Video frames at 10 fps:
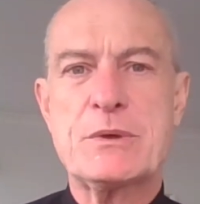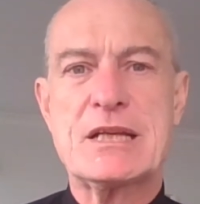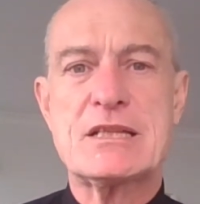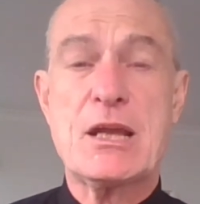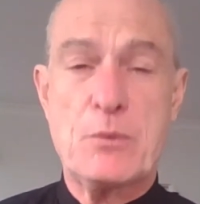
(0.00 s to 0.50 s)
so he
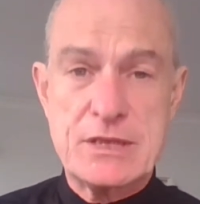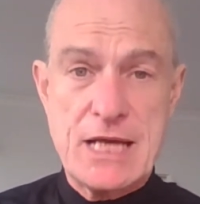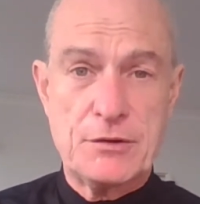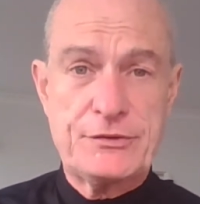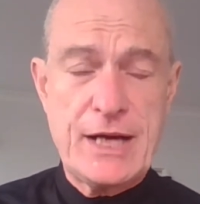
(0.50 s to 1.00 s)
can take what's
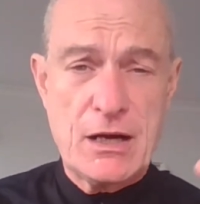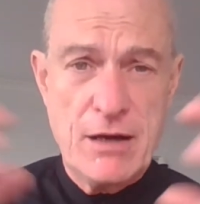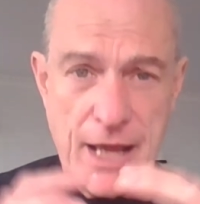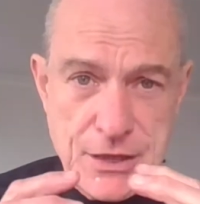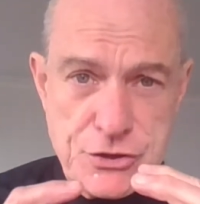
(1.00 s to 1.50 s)
out
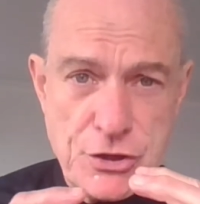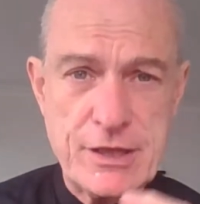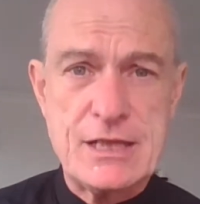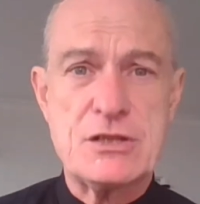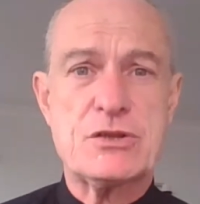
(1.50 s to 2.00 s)
there and turn
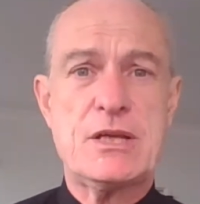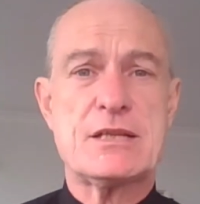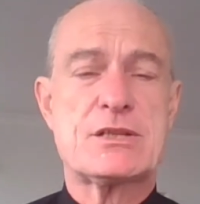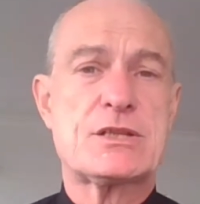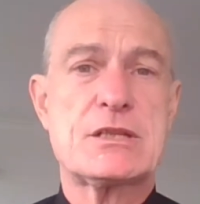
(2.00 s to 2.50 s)
it into
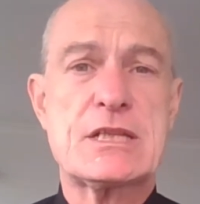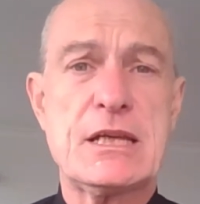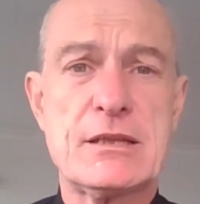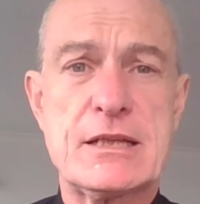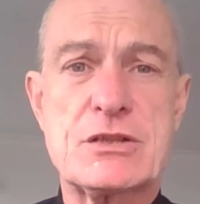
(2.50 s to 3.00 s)
his
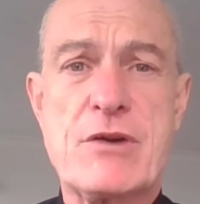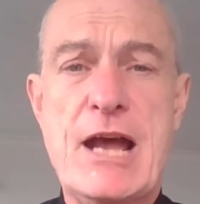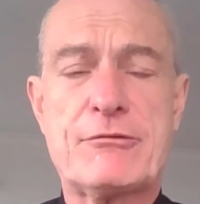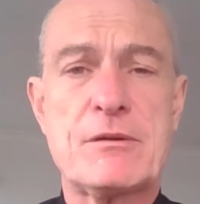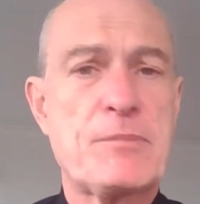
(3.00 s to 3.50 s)
skill and his
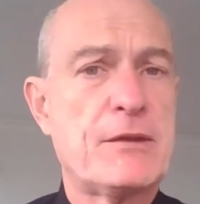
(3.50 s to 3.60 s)
craft.